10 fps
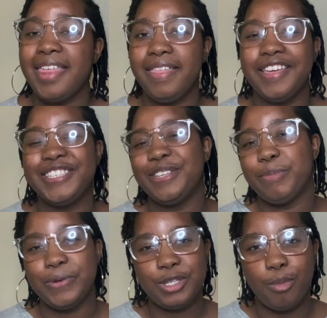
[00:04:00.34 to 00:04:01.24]
think, is the
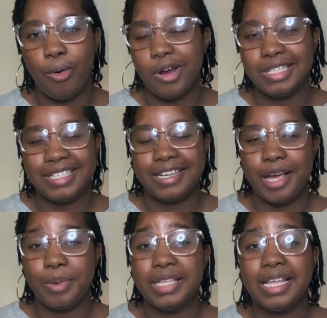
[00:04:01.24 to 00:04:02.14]
most important
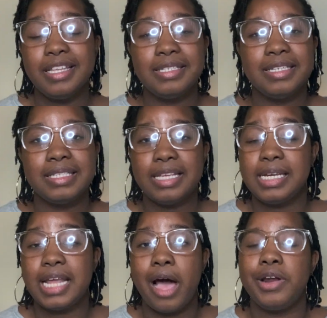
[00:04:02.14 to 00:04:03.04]
step, and that's to
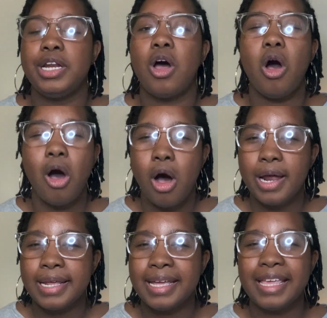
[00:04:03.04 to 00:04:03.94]
sit down and
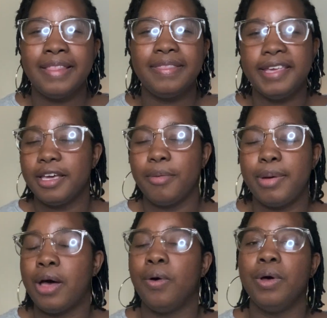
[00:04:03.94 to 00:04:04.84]
audit and think
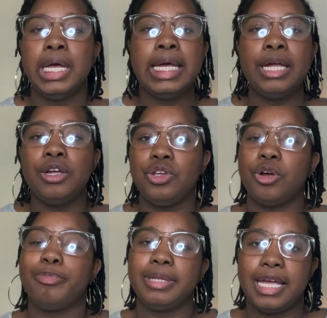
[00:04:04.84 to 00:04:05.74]
about
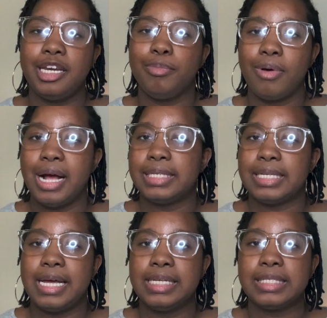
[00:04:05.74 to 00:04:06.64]
your planning
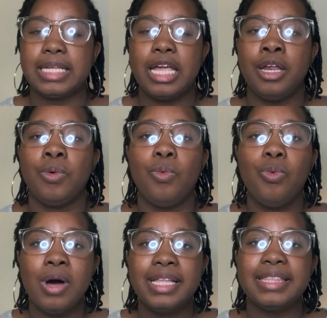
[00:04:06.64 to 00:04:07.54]
process and
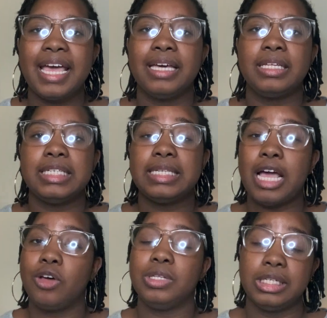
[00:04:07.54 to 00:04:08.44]
what that is
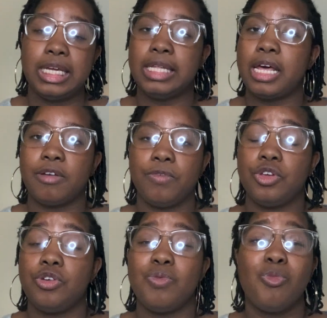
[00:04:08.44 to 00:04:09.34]
now looking like for
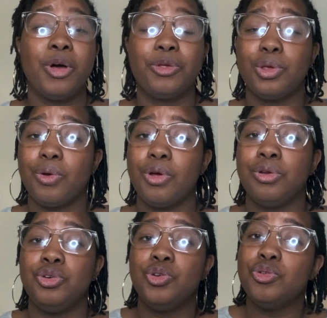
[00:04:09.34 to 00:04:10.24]
you. Whether you're a
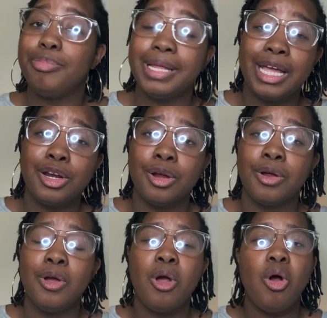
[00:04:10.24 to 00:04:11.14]
new
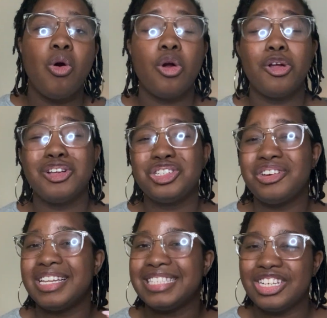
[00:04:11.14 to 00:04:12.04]
planner or you're
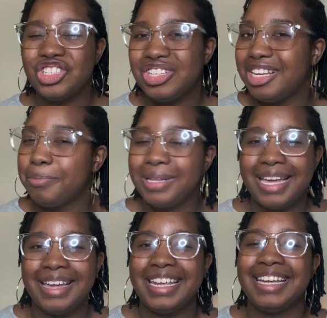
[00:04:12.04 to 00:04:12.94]
transitioning
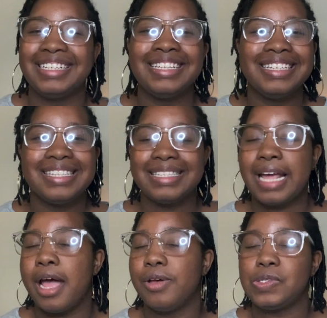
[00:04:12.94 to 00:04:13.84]
planning
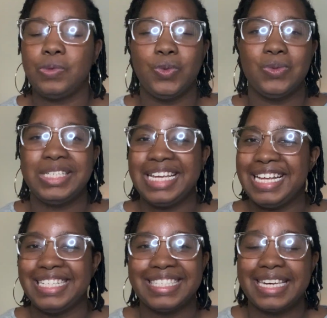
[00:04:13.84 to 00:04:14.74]
styles and
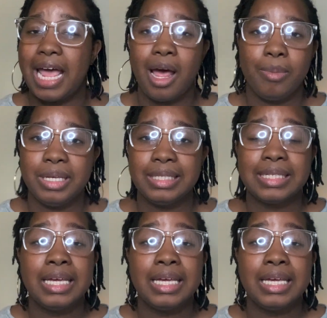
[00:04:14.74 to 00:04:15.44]
routines and habits,